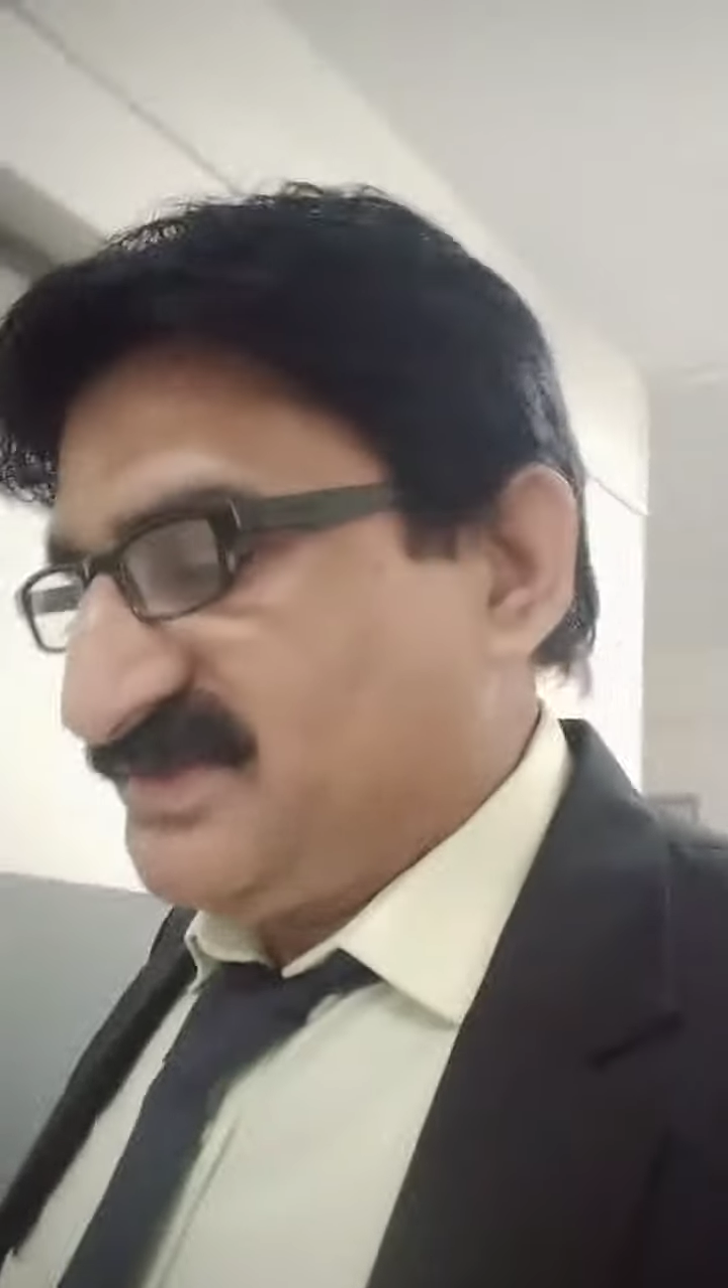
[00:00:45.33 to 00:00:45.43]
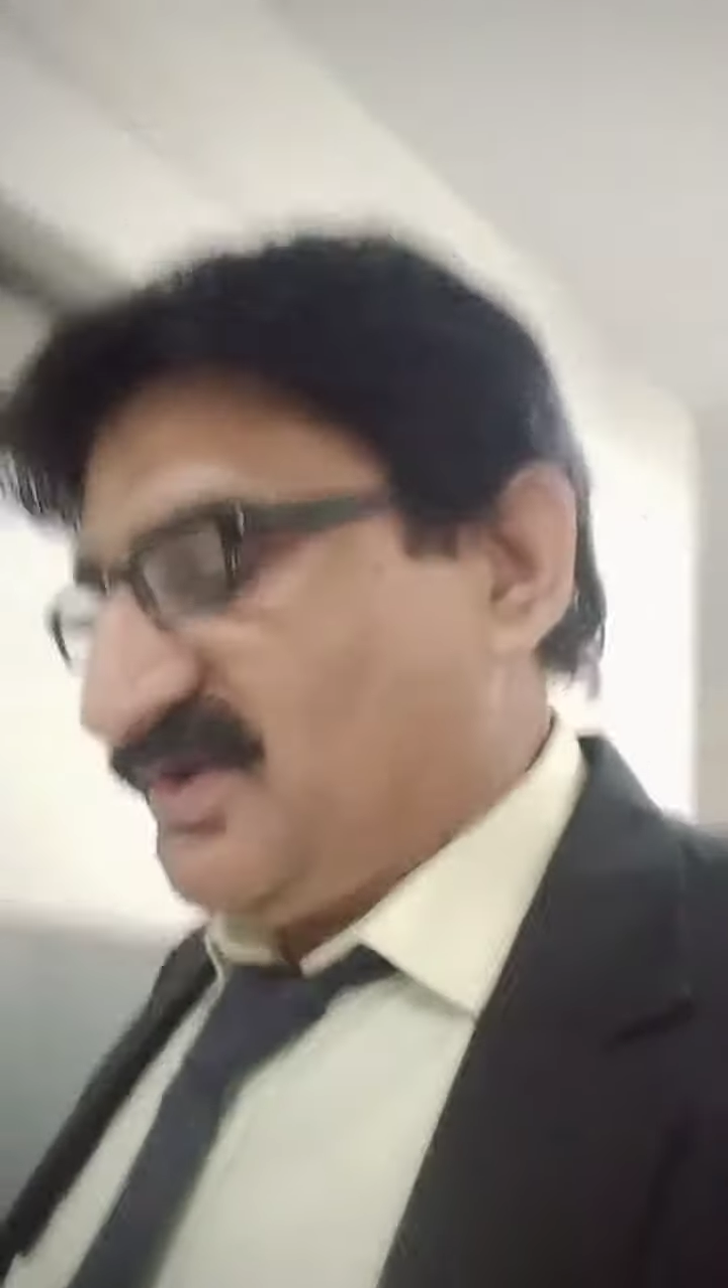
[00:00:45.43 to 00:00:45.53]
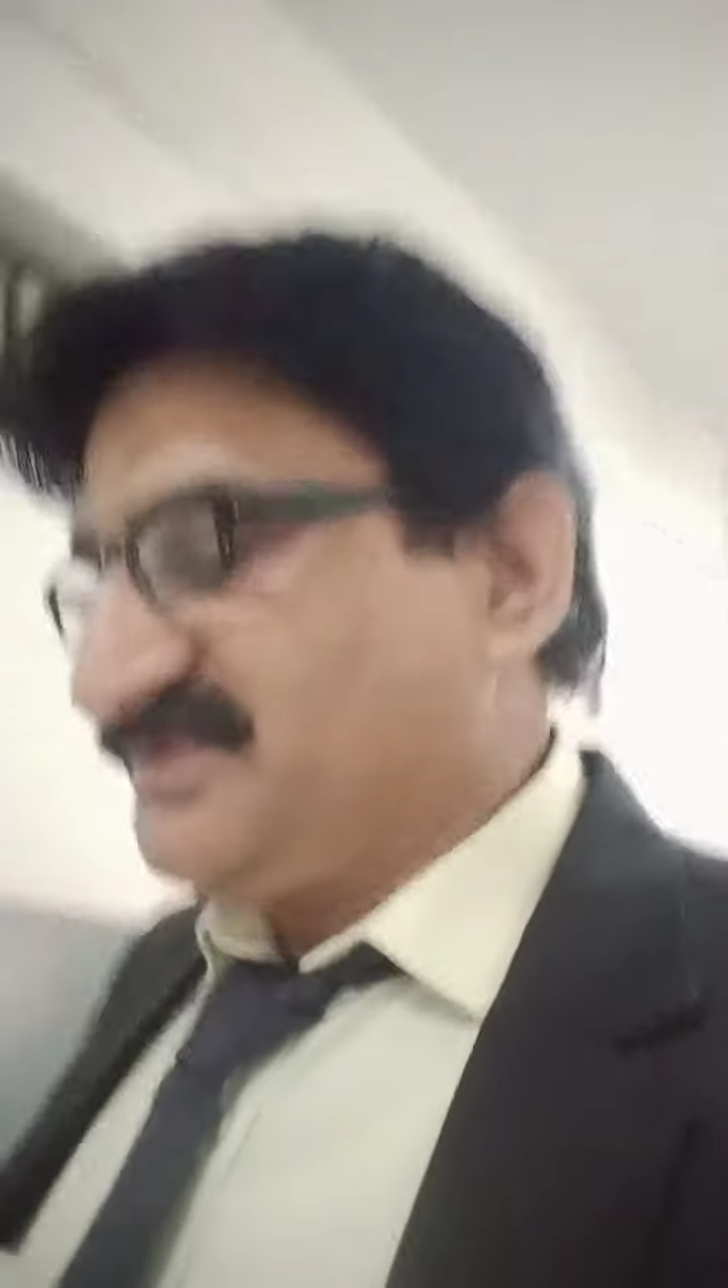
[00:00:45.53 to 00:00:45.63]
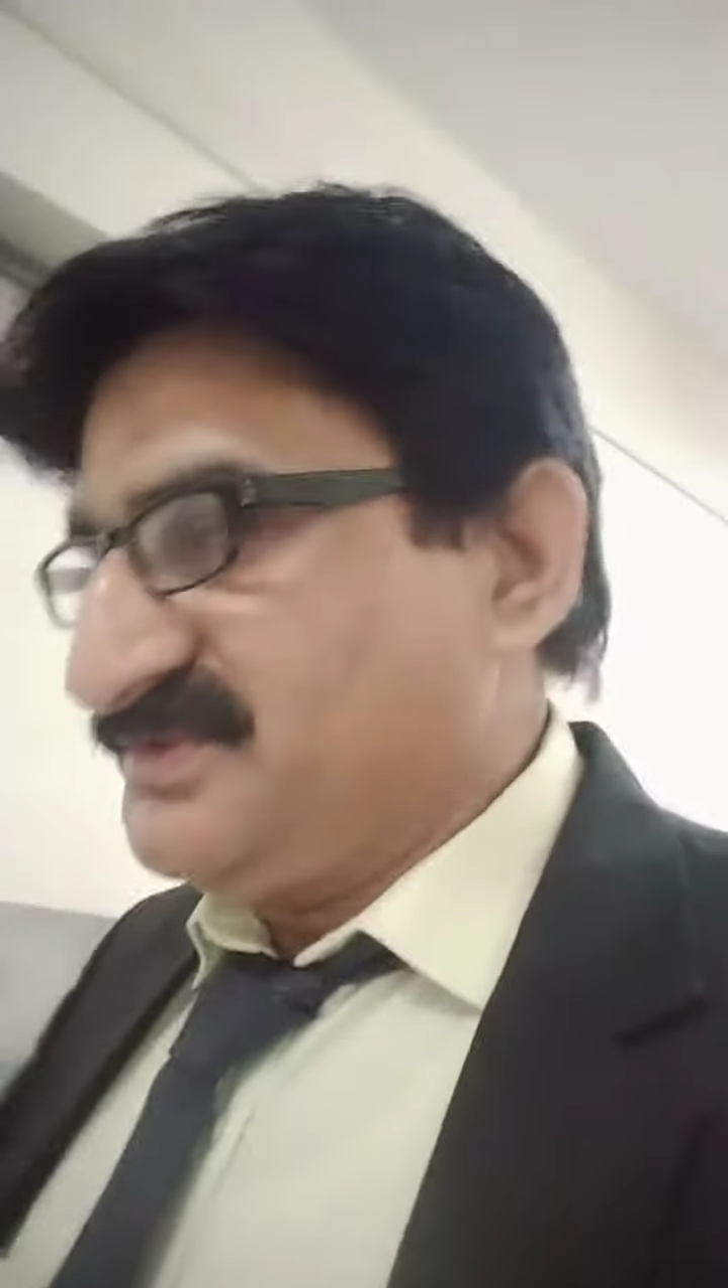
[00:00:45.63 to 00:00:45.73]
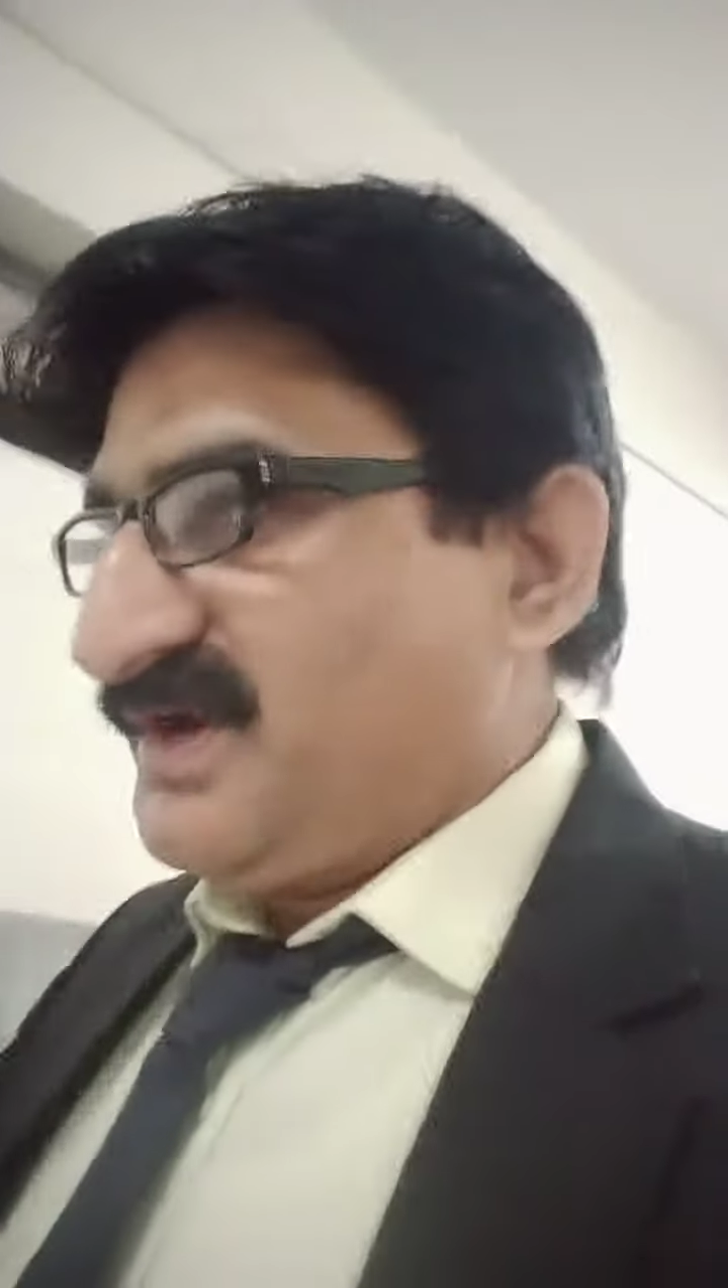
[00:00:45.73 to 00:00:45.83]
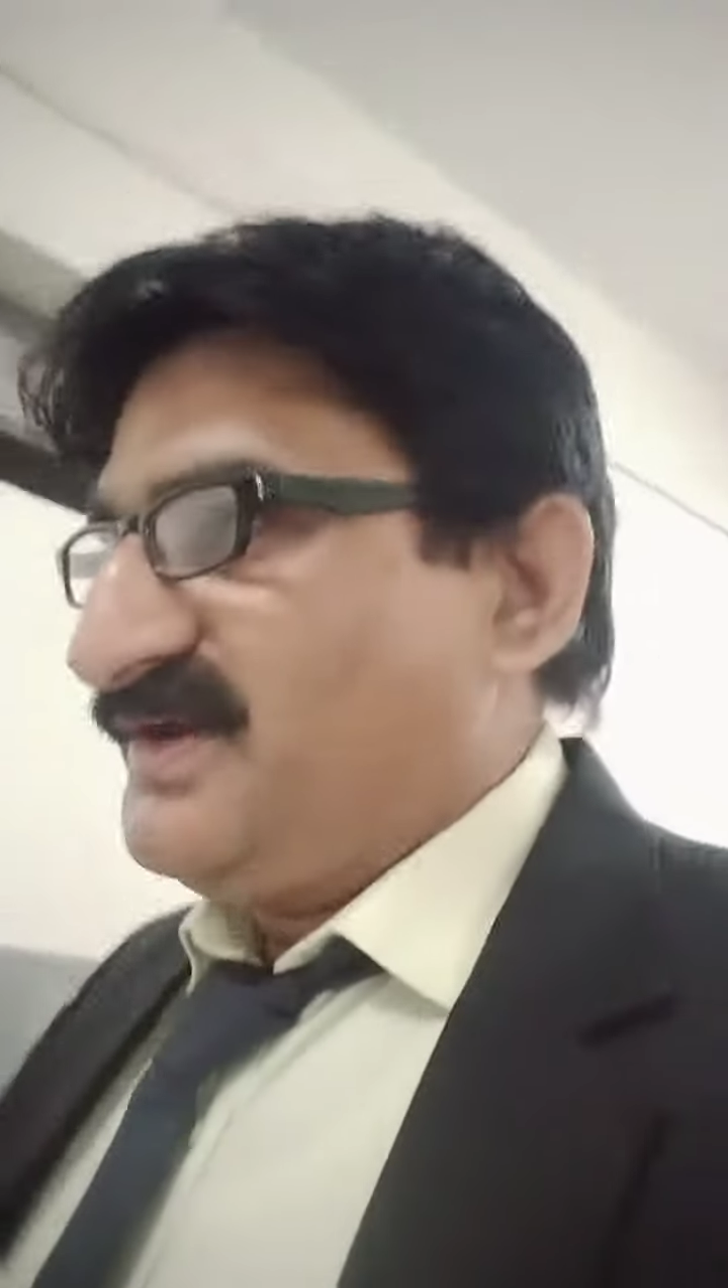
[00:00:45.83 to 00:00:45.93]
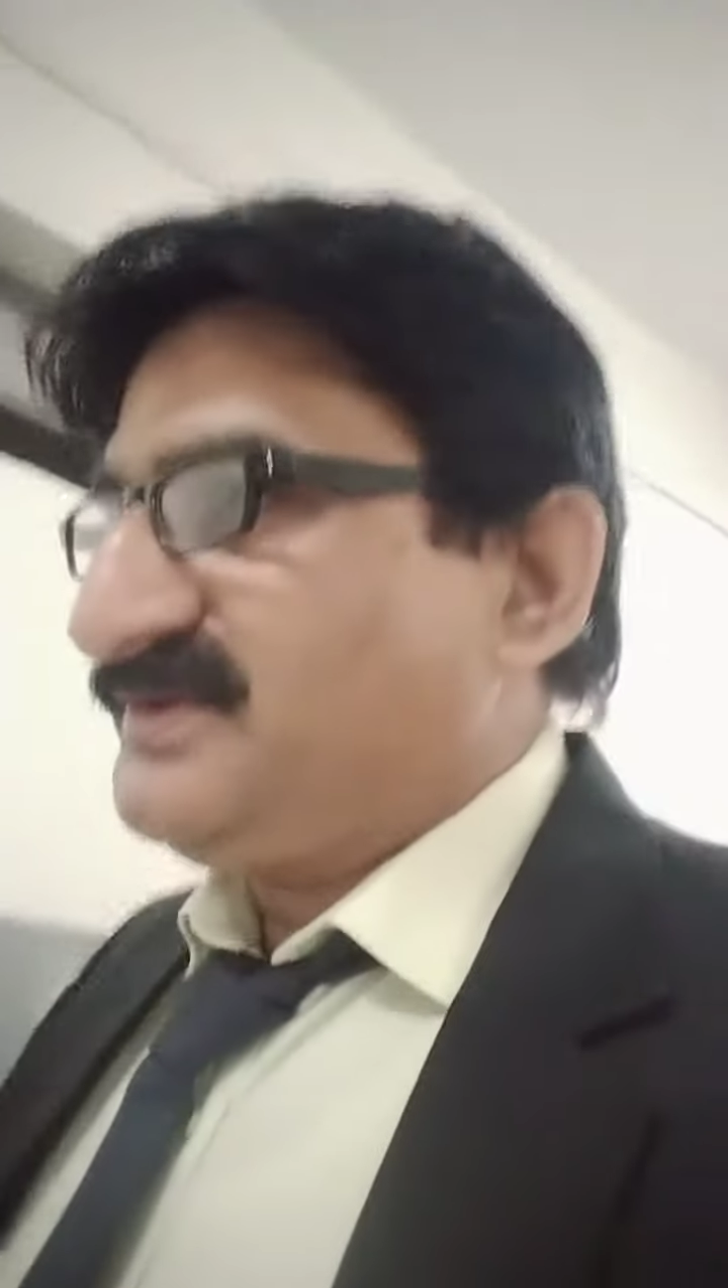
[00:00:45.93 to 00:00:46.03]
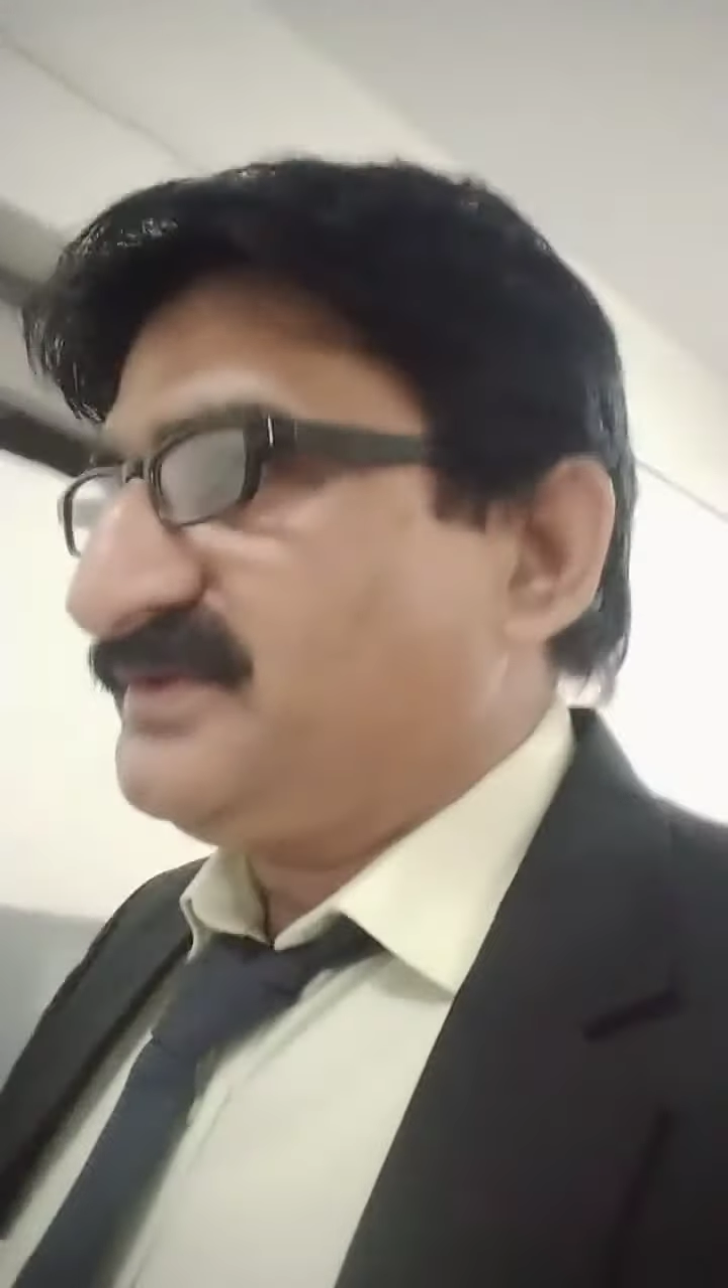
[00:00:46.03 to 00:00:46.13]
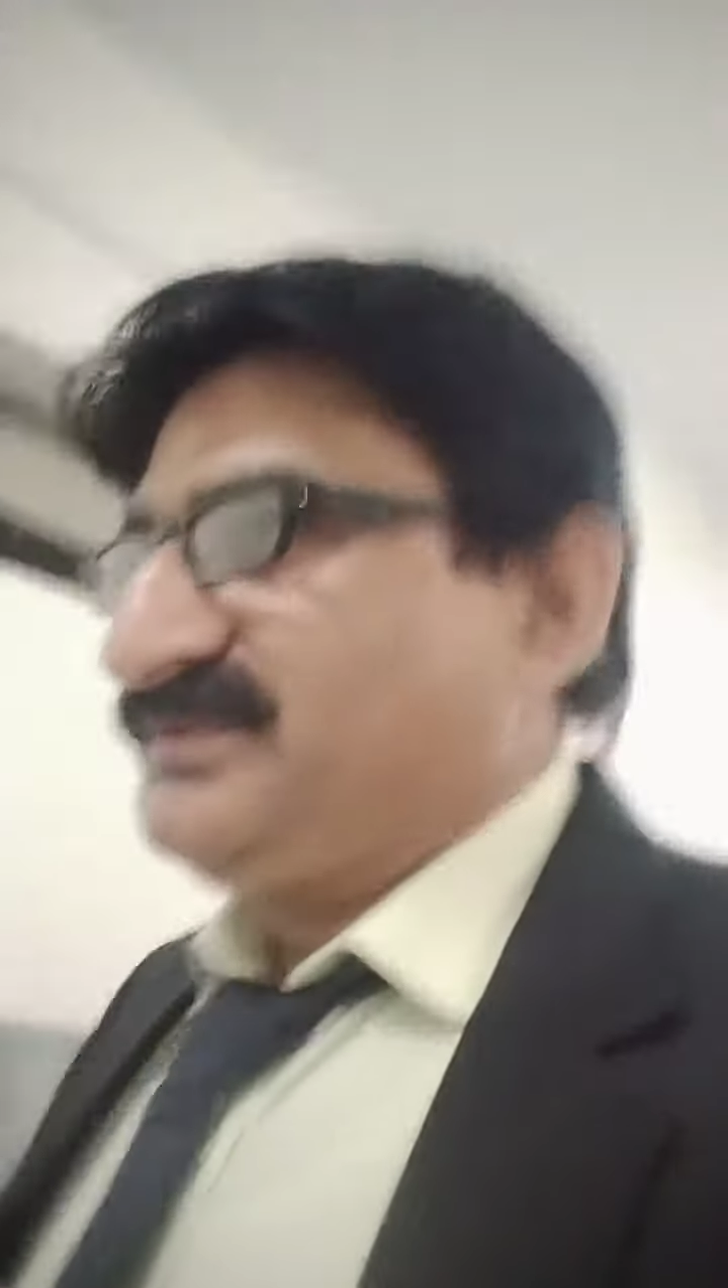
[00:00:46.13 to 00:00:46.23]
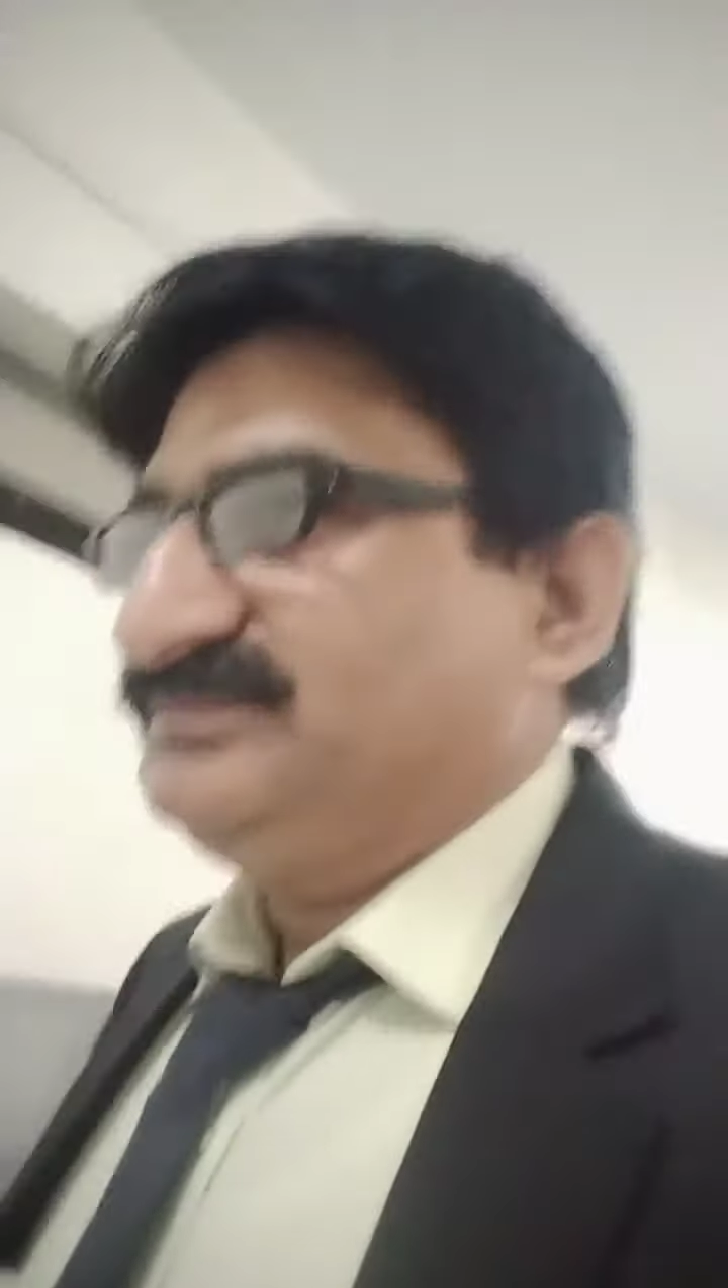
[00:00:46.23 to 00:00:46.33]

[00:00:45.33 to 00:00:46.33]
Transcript: oxidized